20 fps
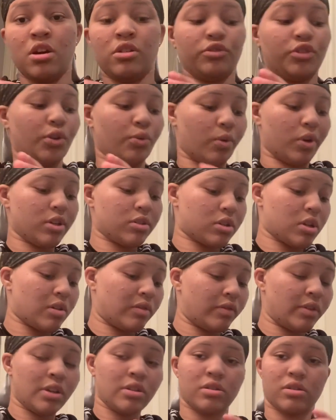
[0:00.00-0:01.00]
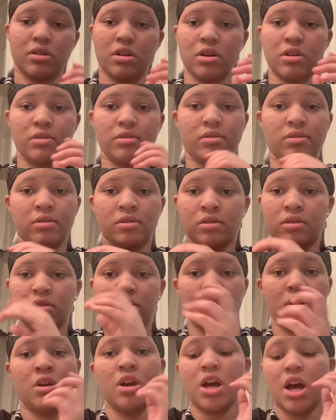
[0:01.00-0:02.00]
The rest of it is,
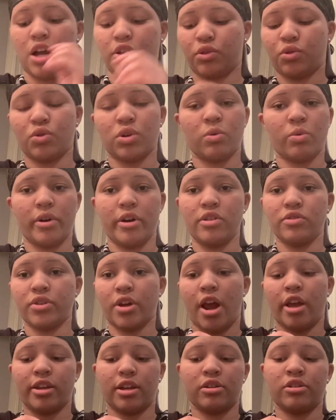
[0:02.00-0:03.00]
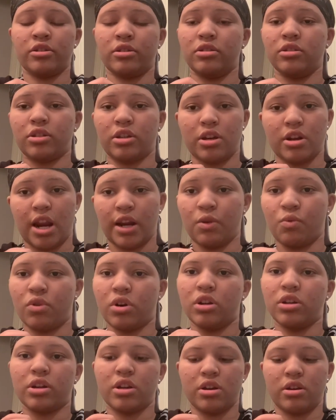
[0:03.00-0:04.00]
I threw it away in the trash. I couldn't look at it. I didn't want
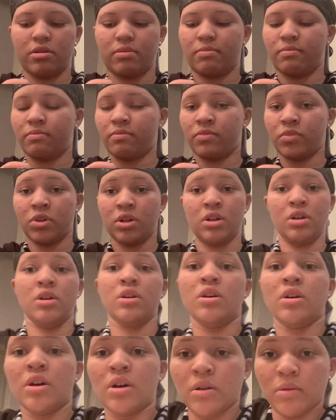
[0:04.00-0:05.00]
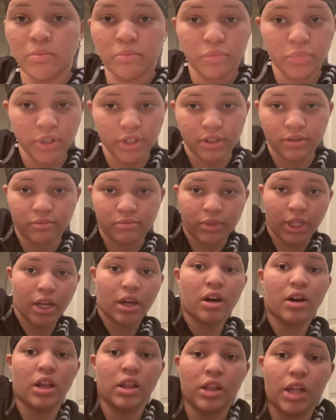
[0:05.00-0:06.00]
to look at it. But they
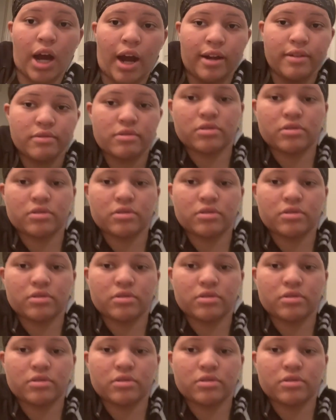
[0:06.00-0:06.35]
cut a lot,